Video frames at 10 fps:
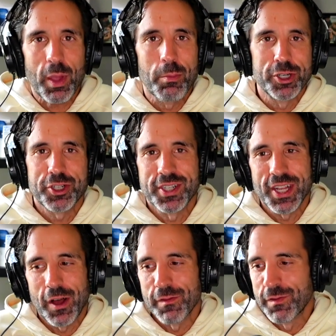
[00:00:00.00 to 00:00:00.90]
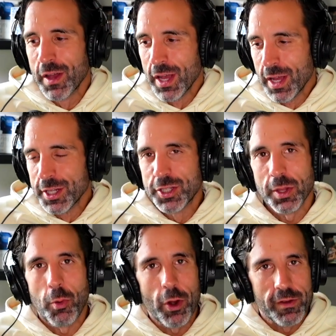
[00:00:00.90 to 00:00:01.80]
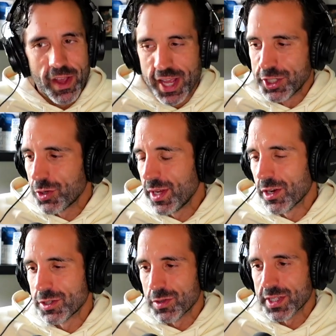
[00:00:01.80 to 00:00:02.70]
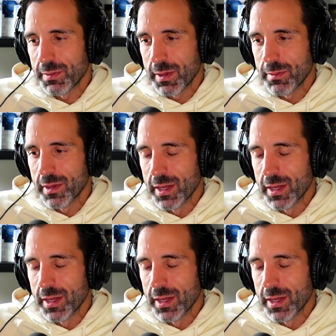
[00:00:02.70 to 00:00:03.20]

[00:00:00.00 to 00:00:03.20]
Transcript: push yourself to the point of injury or doing something,